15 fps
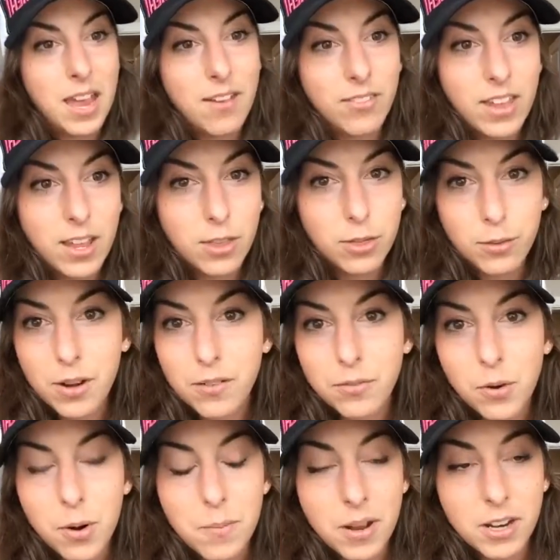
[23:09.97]
have like 3 or
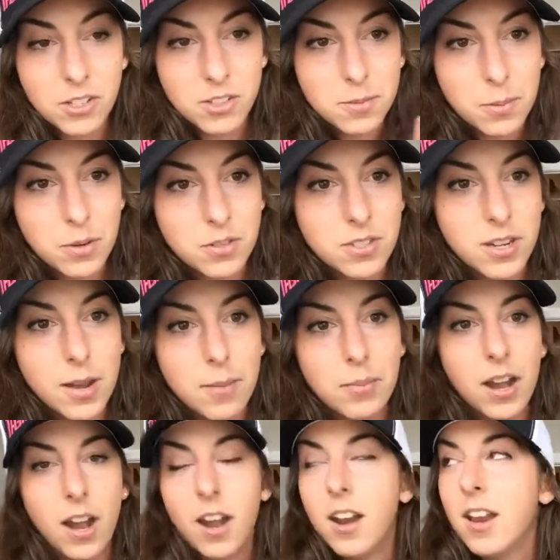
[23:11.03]
4 mantras posted up
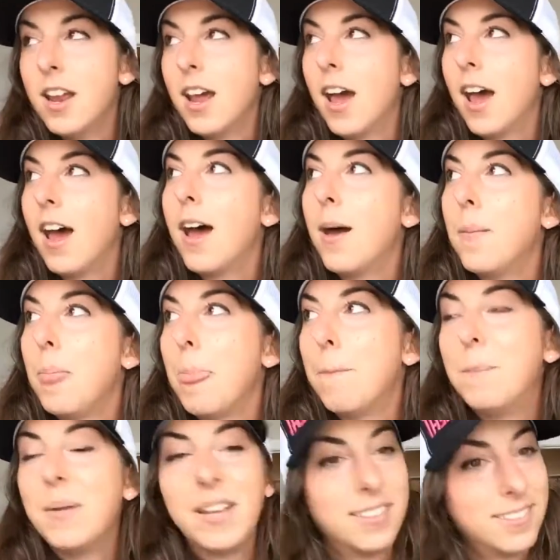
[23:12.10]
there.
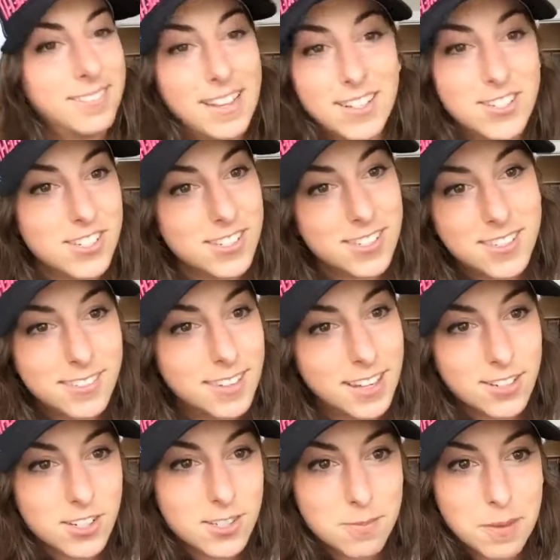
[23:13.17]
But that's
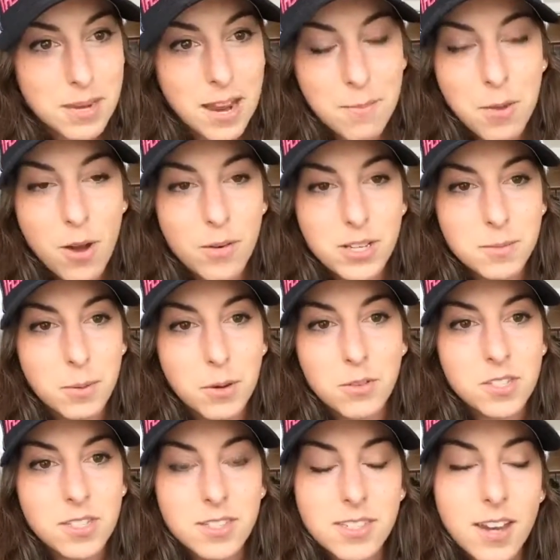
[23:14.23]
just me. I'm always
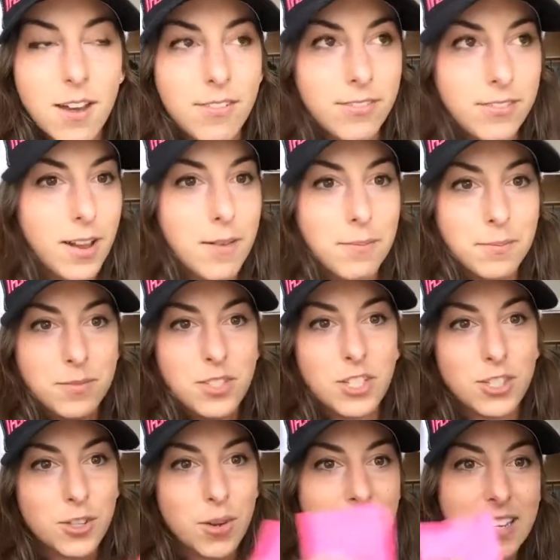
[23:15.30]
posting stuff,
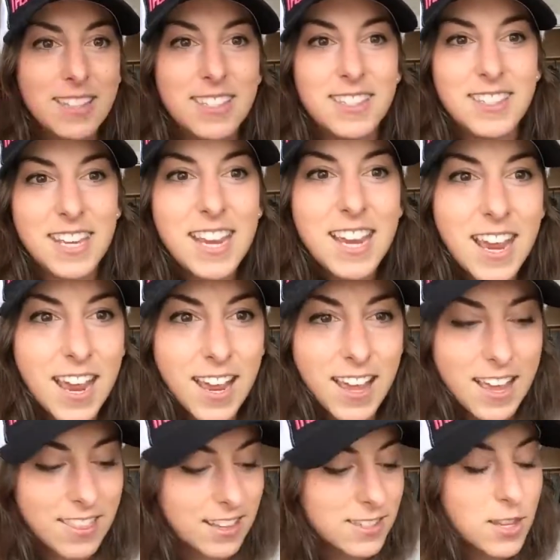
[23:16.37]
just so I can see it.
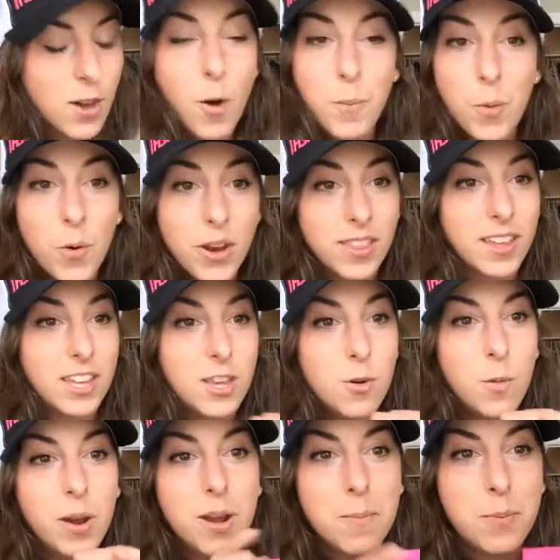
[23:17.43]
And that's the whole point. Like you
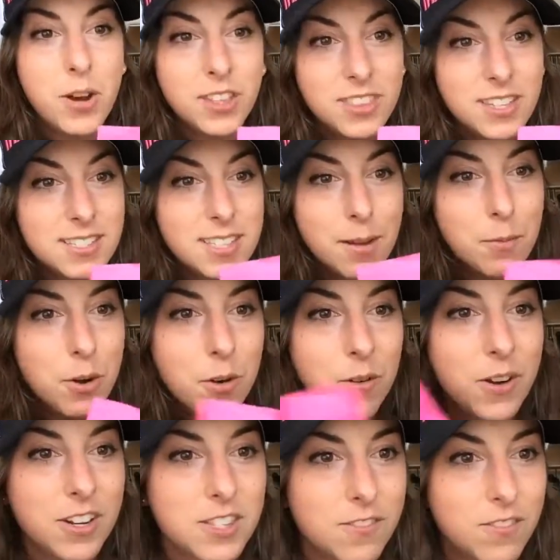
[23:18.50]
want to put this somewhere where it's